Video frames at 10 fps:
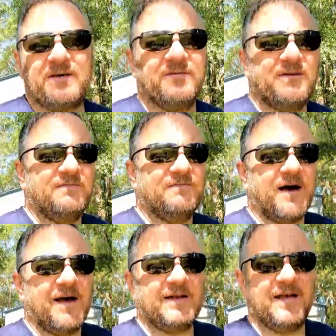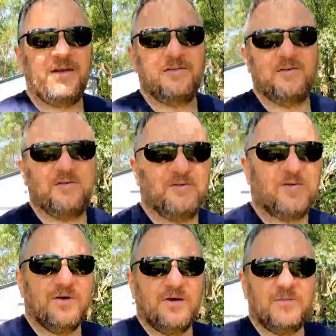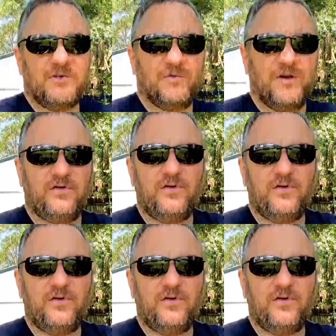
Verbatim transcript: every five days because between